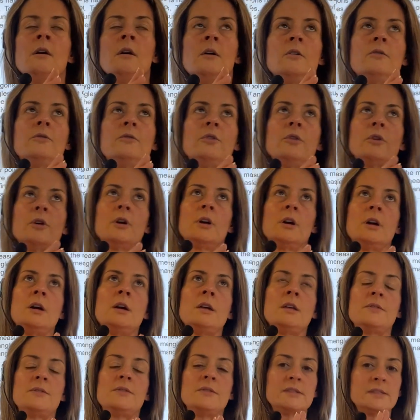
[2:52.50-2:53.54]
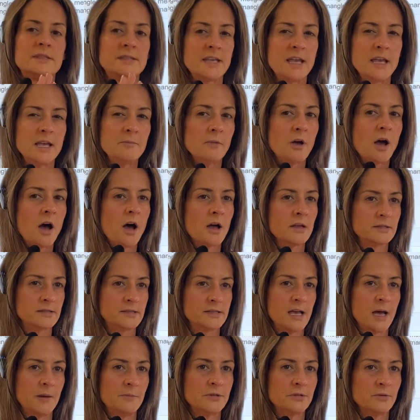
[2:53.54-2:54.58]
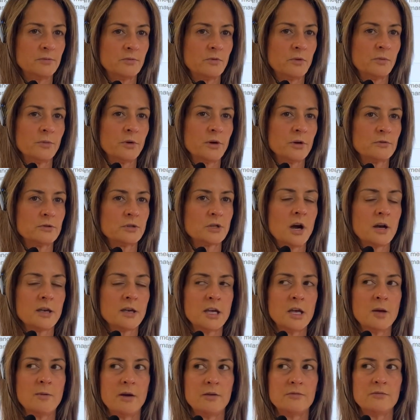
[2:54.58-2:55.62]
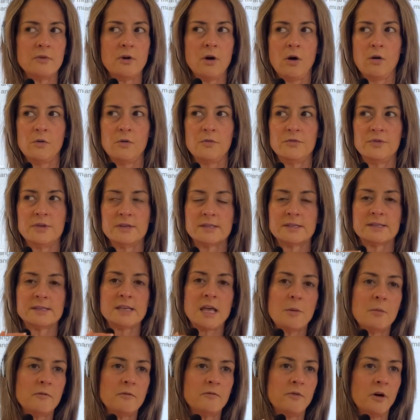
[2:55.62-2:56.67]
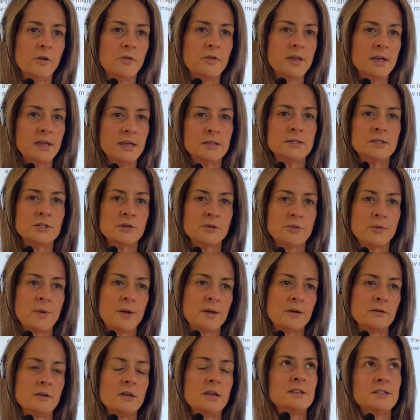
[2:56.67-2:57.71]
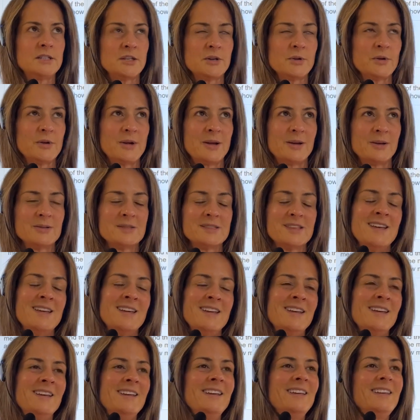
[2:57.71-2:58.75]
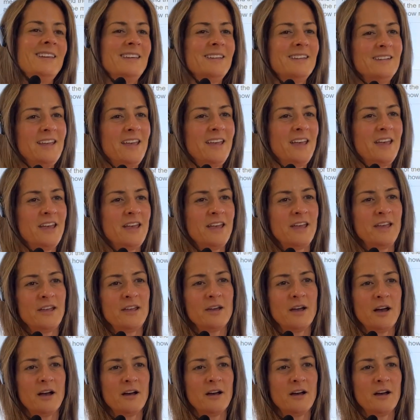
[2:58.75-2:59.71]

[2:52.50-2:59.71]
for the same concept when we're talking about all the sum of all the interior angles in a